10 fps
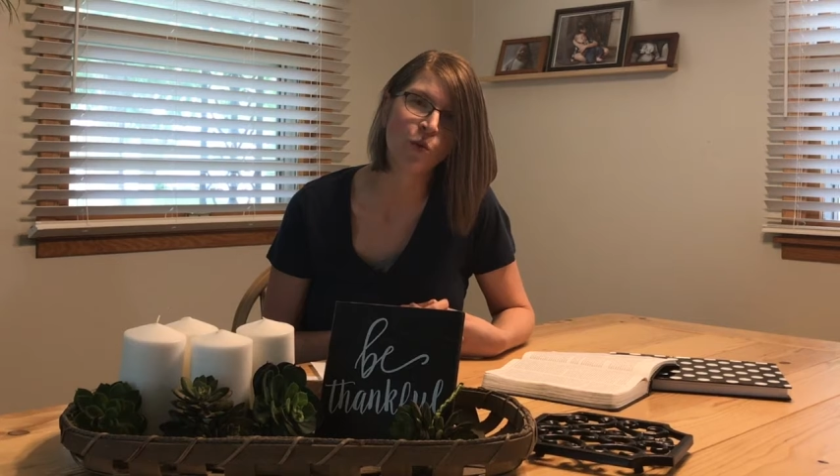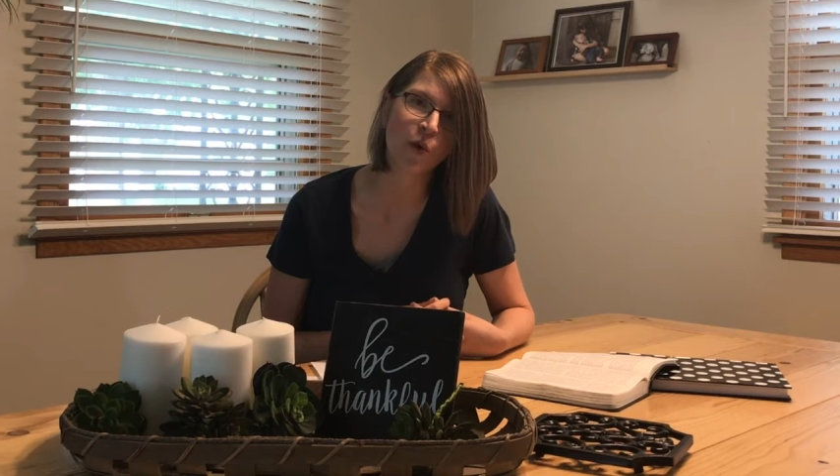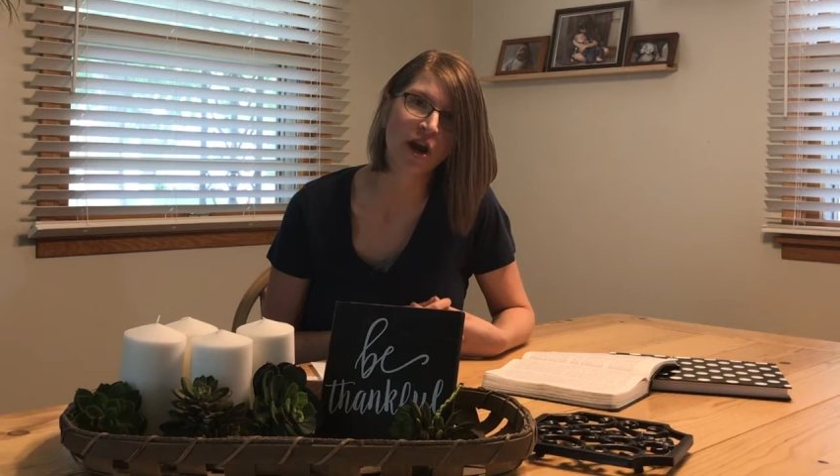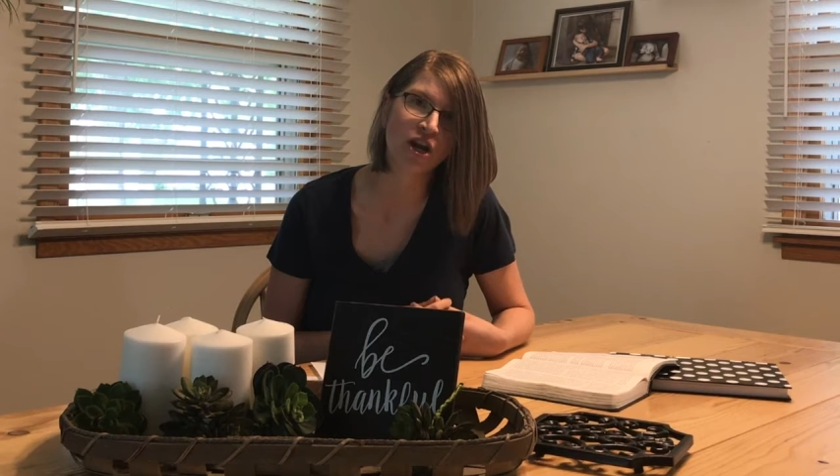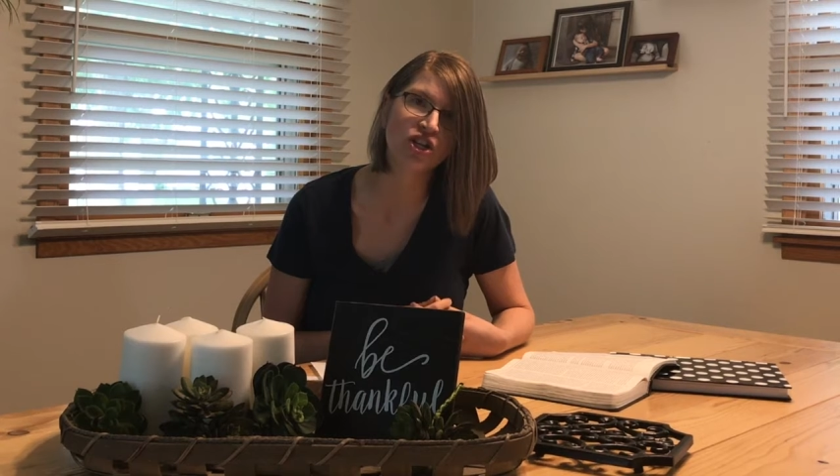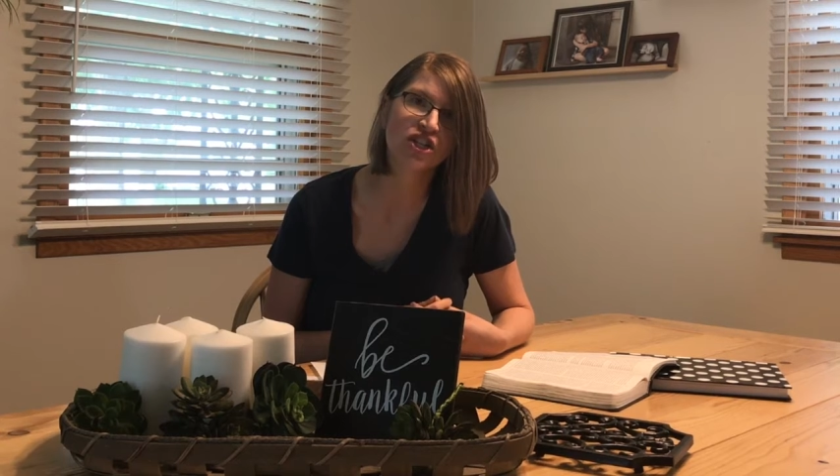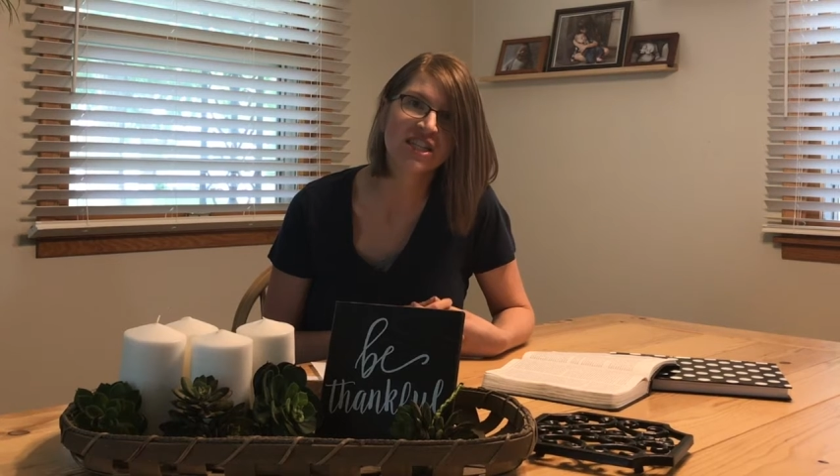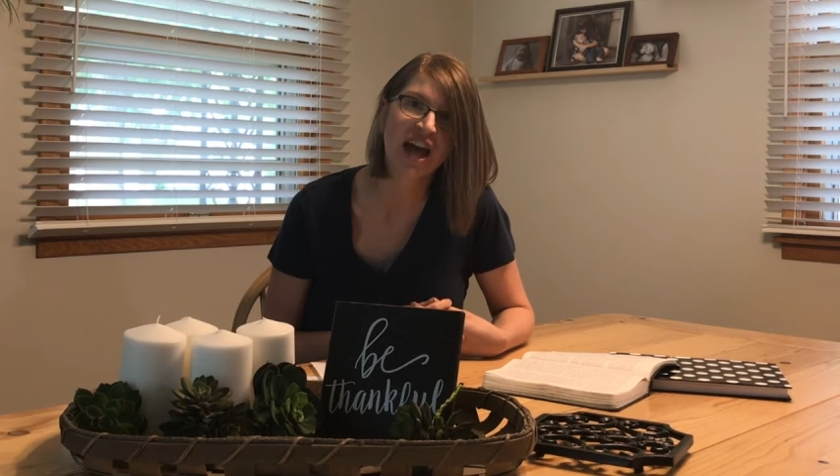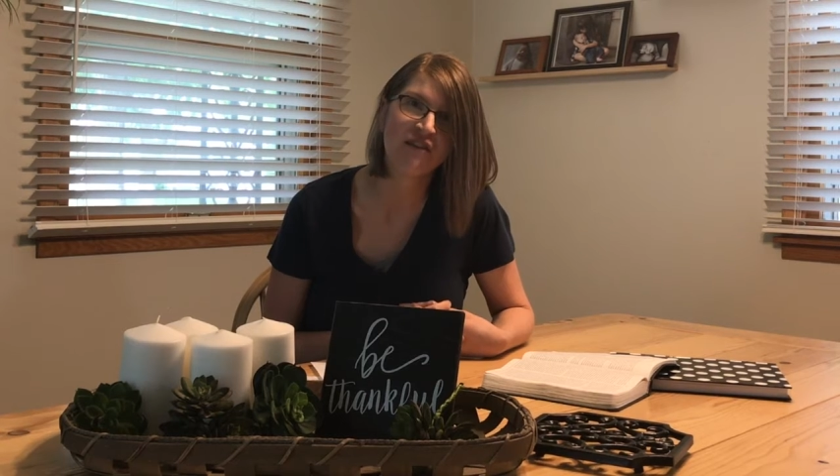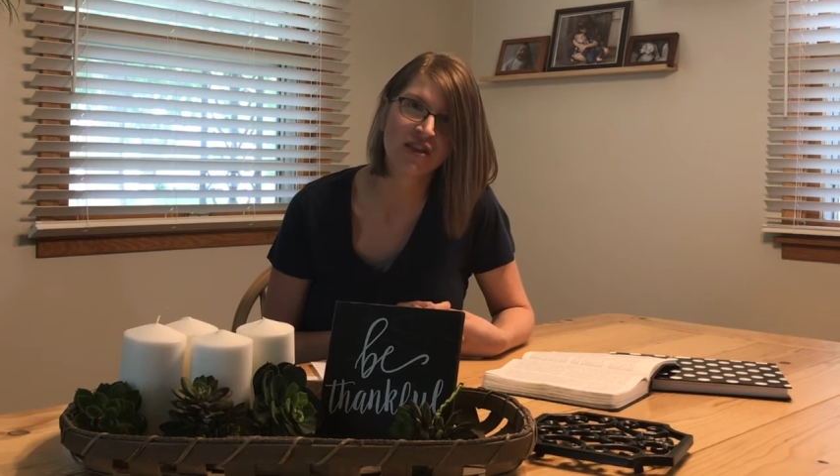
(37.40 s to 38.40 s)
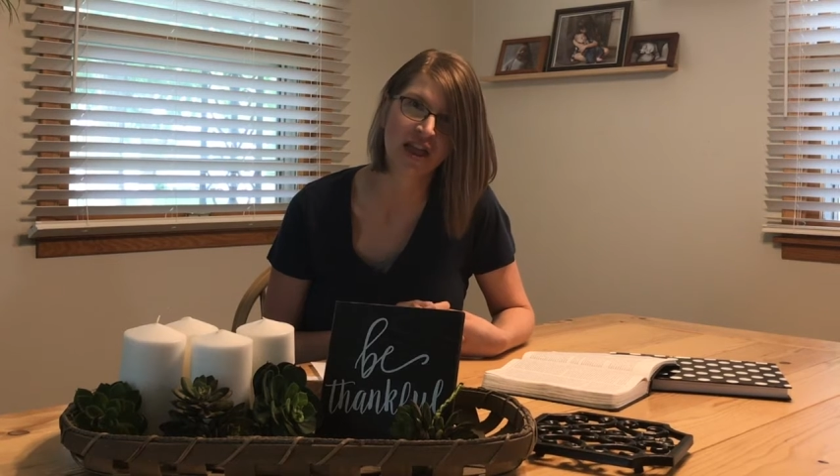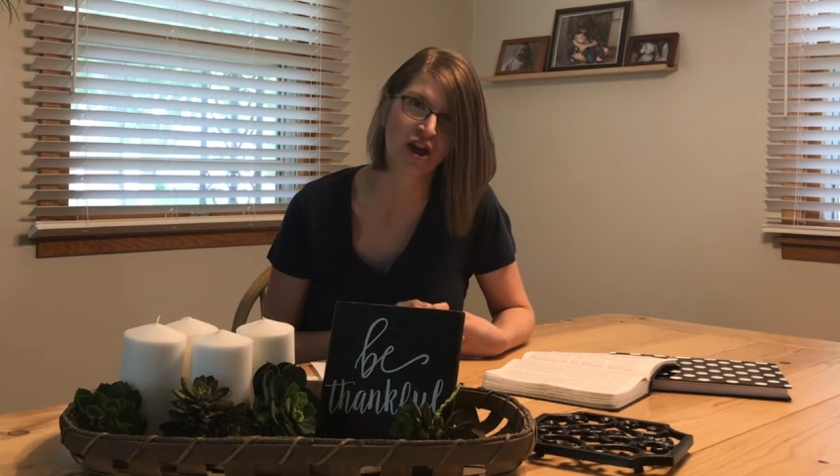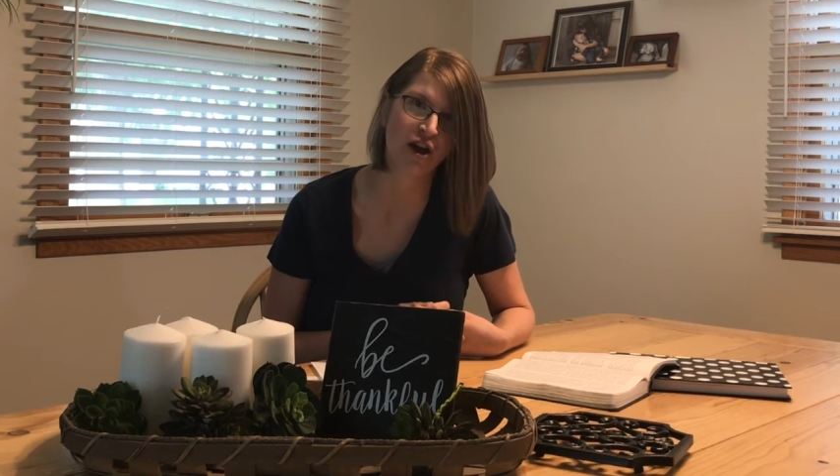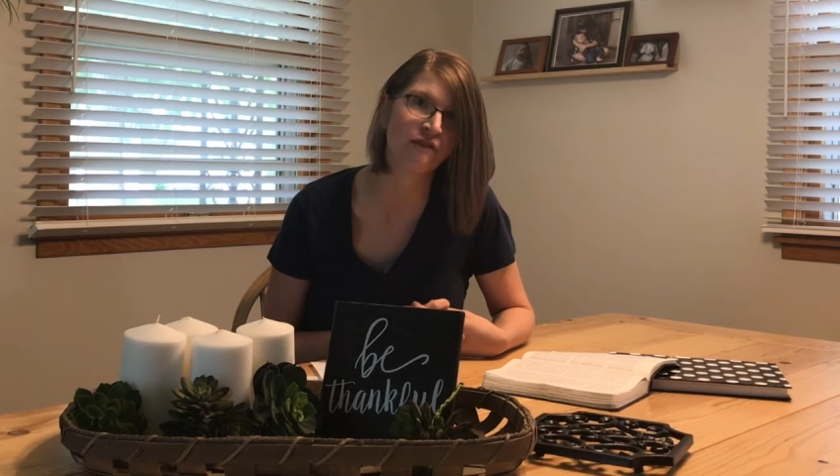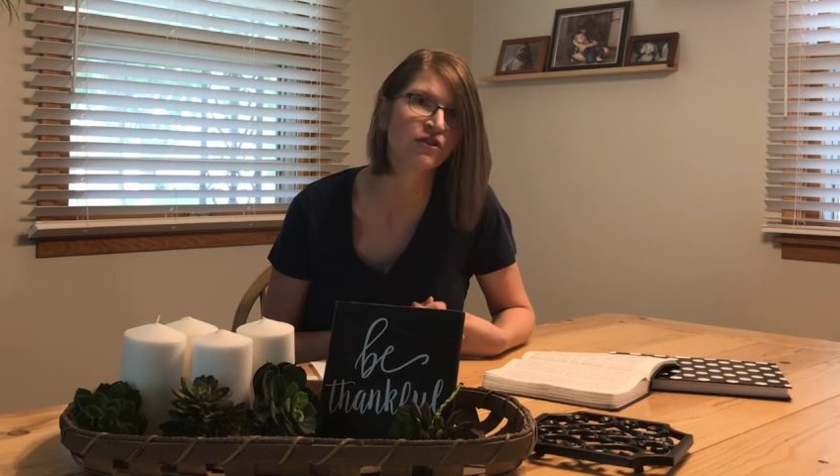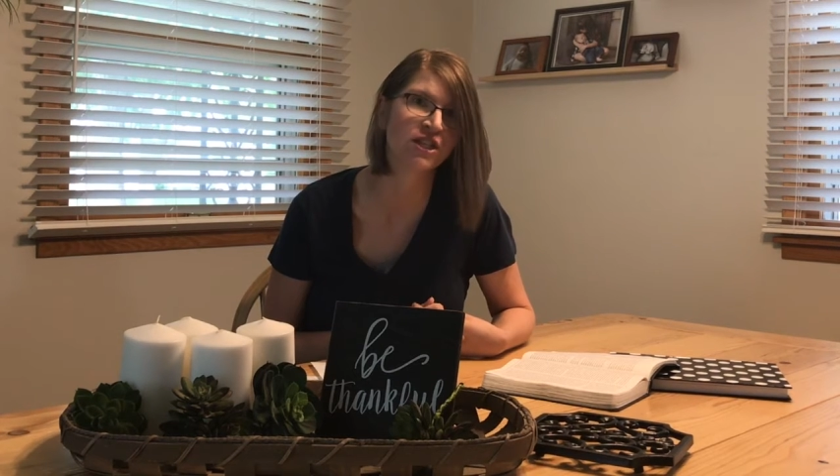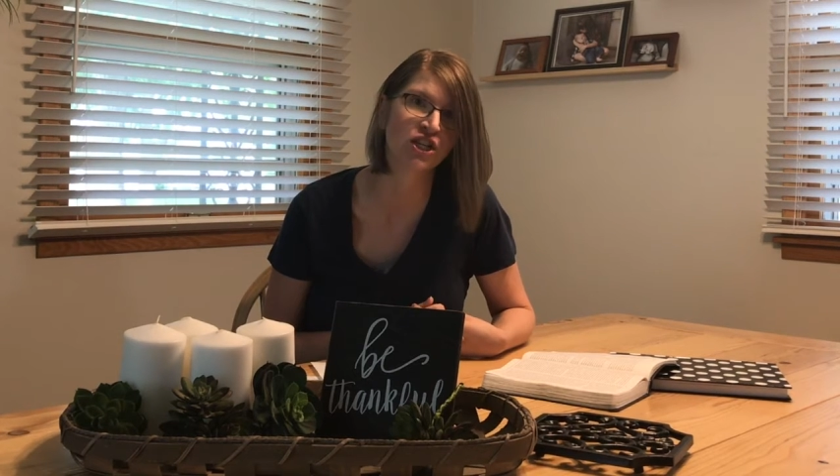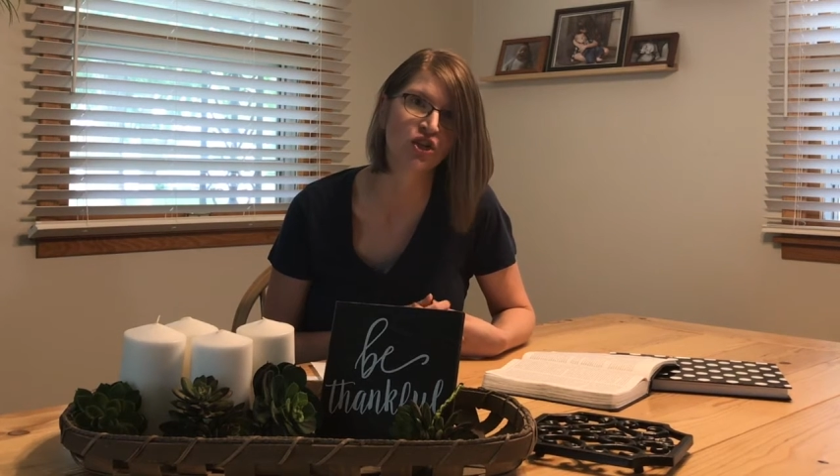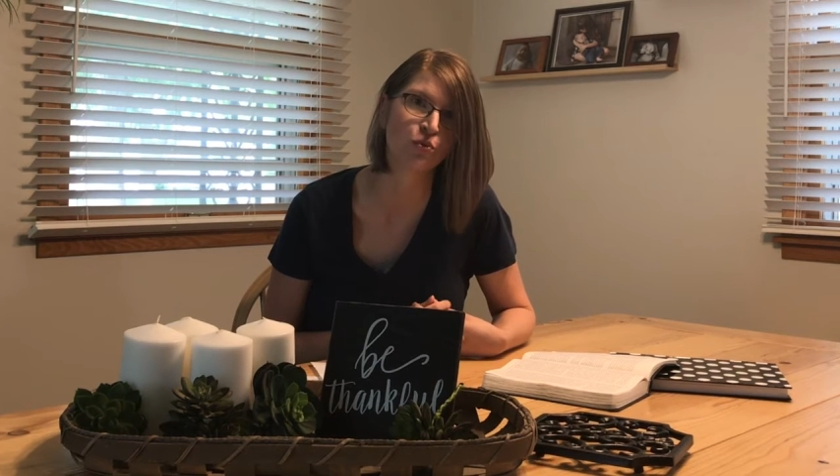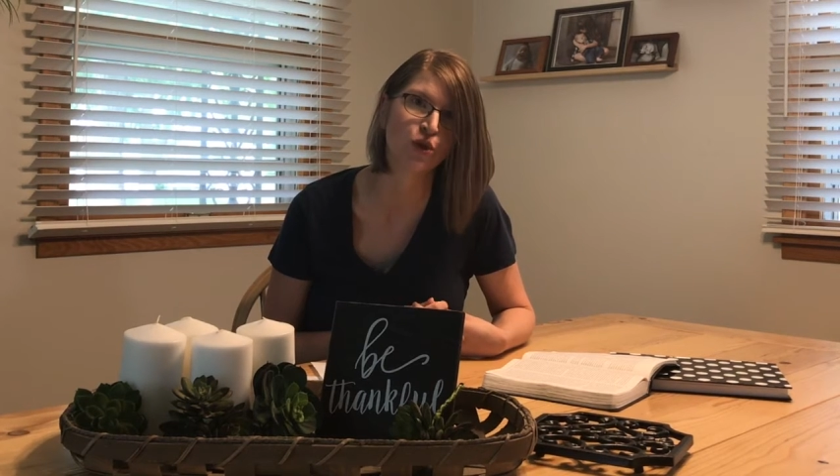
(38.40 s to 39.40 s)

where she's having that conversation